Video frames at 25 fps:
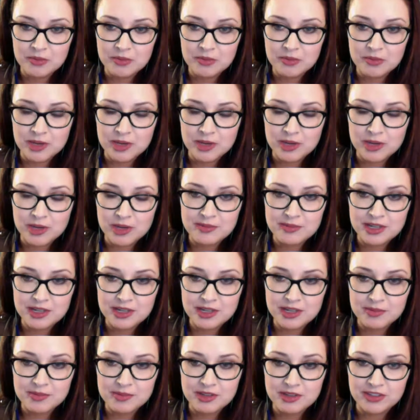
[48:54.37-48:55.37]
wake somebody
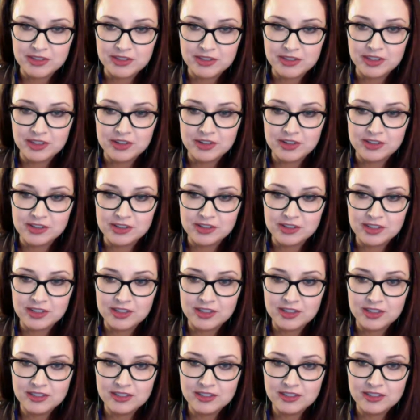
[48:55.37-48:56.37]
up when they have a concussion at
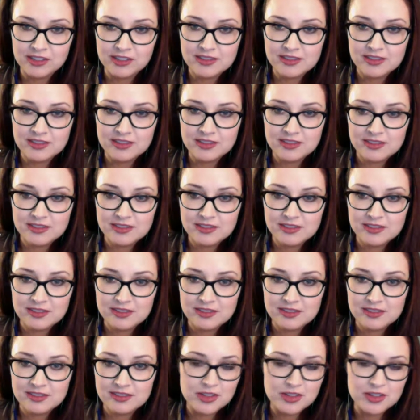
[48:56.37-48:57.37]
night?
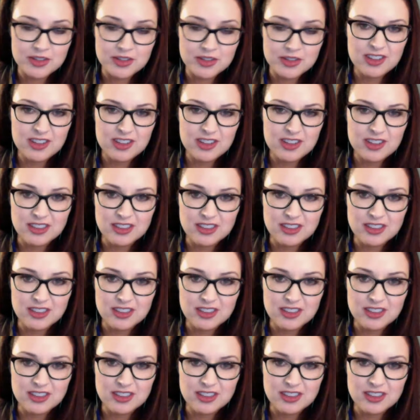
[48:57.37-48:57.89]
It's no longer a thing.